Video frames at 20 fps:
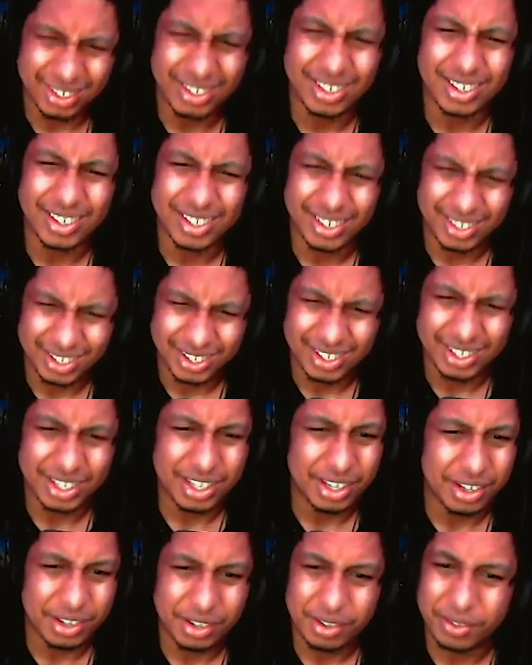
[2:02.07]
Cause
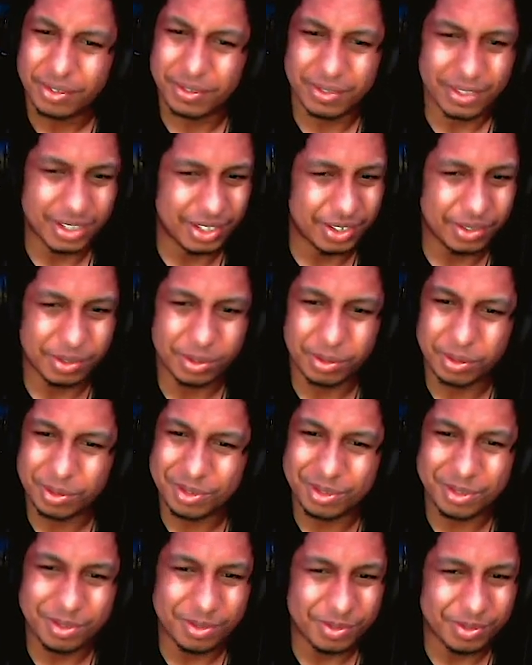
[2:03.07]
there ain't no
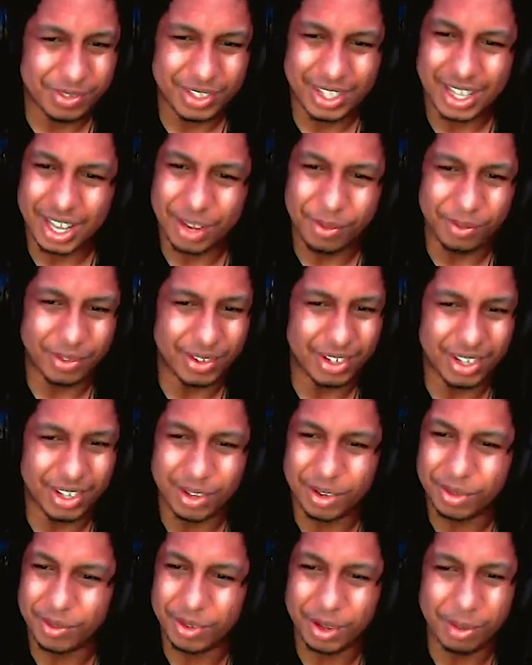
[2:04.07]
room for an outlaw
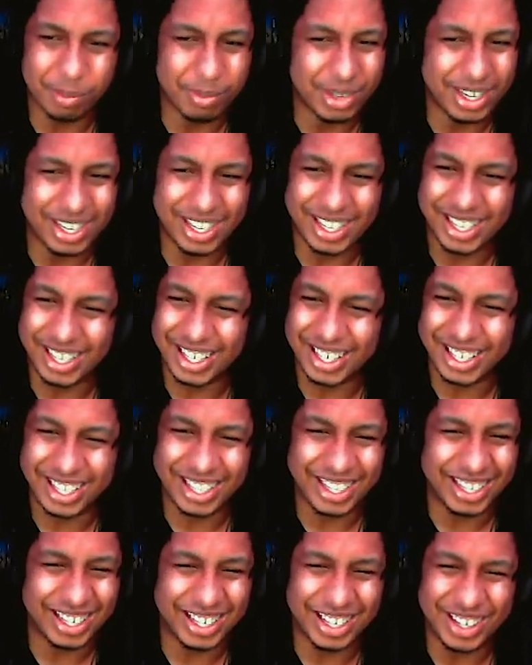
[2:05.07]
like
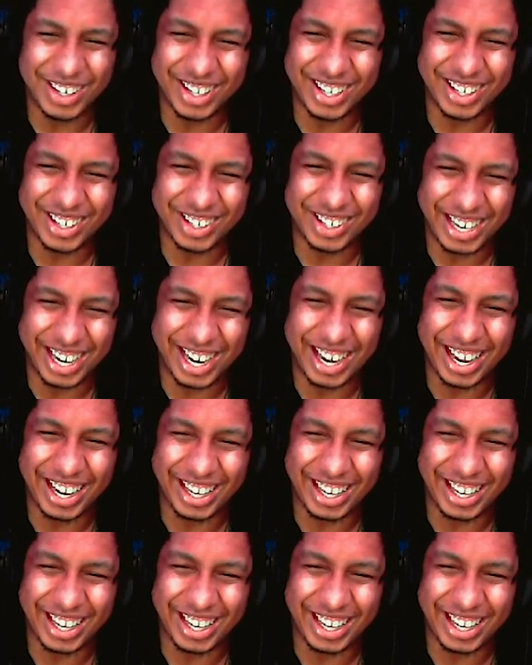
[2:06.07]
me. Okay.